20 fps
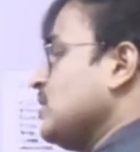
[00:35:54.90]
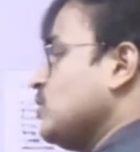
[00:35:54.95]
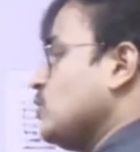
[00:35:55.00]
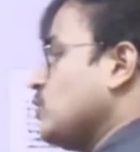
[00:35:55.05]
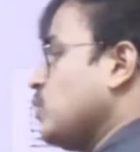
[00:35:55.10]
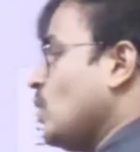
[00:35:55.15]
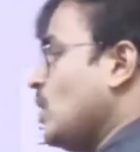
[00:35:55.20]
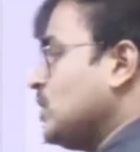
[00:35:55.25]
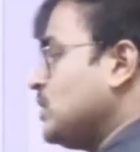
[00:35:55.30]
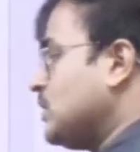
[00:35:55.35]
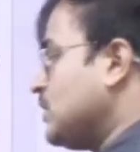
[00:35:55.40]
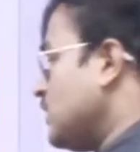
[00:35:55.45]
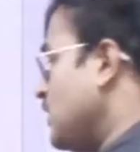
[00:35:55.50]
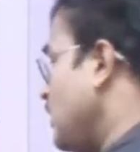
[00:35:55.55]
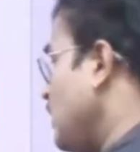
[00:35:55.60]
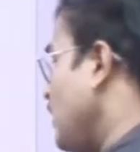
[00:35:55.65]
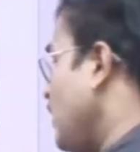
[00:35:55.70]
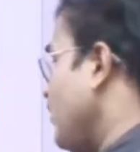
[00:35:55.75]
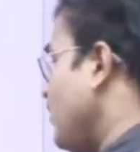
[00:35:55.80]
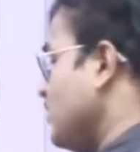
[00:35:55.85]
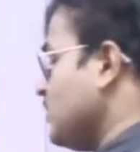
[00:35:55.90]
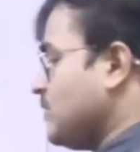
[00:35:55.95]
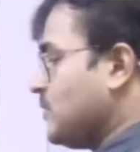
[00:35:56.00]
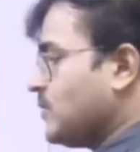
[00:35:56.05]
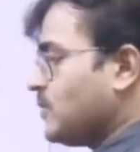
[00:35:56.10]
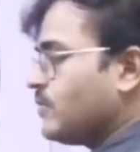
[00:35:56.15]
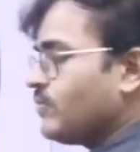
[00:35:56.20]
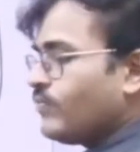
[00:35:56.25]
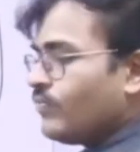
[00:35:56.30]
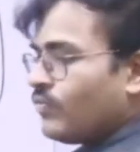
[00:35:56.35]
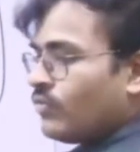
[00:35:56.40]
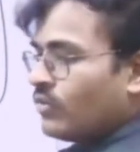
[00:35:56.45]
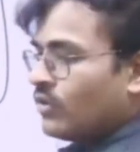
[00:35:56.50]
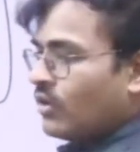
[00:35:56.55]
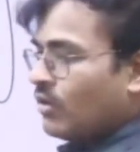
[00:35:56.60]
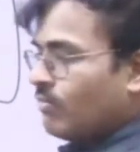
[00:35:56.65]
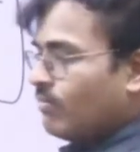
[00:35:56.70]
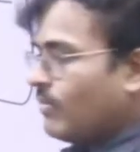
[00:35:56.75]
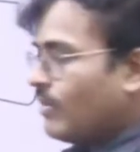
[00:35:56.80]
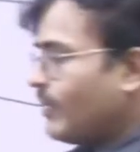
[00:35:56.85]
and swans in images.
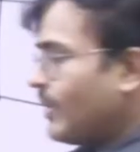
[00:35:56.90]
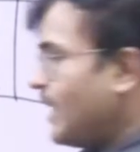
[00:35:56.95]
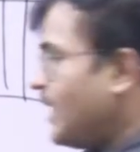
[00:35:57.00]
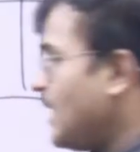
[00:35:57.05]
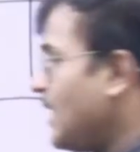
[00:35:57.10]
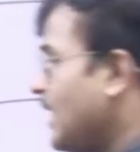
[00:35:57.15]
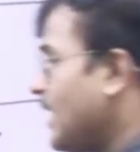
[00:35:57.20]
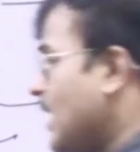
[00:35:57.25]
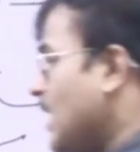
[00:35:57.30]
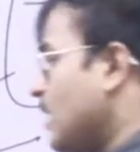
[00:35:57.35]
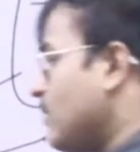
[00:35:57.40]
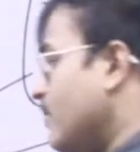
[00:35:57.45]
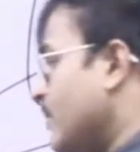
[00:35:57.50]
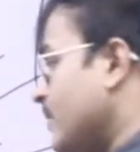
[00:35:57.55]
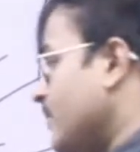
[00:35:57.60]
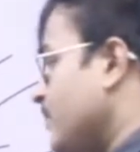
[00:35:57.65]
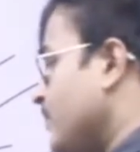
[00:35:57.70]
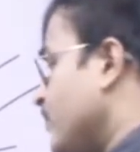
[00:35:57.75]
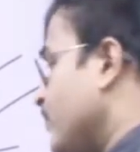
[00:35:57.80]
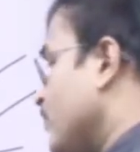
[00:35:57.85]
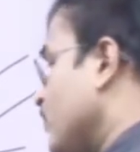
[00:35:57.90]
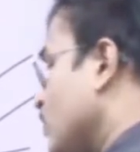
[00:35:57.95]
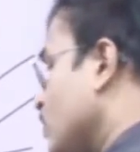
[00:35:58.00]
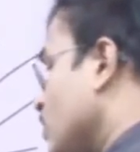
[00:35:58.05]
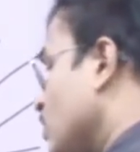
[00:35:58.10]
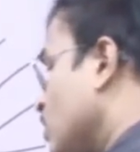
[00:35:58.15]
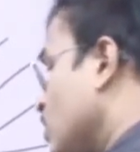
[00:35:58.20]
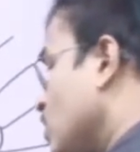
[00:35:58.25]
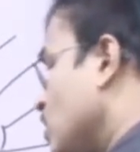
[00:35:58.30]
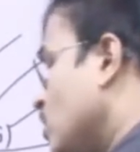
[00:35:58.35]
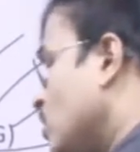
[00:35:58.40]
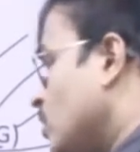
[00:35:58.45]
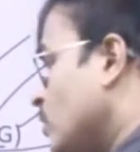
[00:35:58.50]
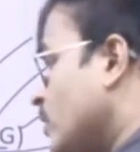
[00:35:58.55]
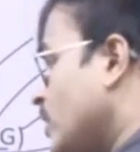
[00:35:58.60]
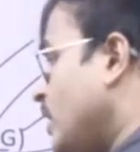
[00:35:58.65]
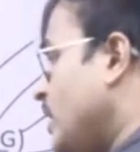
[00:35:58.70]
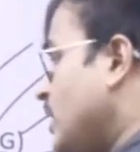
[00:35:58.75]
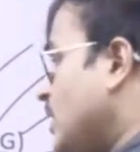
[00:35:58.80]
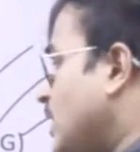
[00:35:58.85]
Bahmani and Akbar.
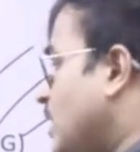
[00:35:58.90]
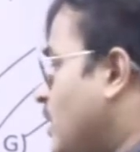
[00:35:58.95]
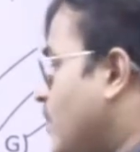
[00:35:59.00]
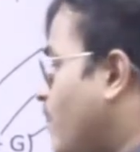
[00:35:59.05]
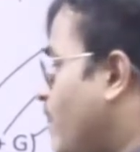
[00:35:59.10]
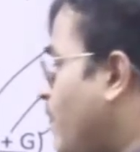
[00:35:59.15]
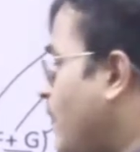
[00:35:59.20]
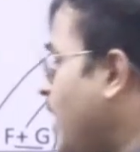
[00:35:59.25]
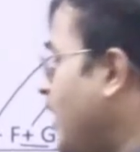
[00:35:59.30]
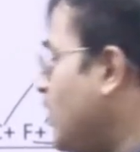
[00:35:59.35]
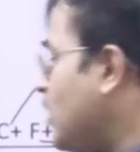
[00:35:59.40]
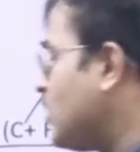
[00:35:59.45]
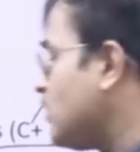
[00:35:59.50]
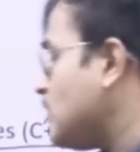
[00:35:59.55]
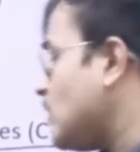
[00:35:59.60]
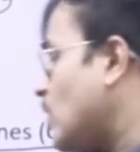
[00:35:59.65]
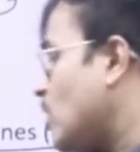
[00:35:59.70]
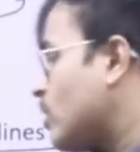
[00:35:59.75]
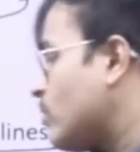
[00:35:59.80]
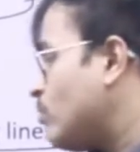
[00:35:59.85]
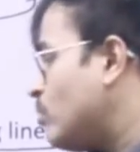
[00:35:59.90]
Okay, and paintings or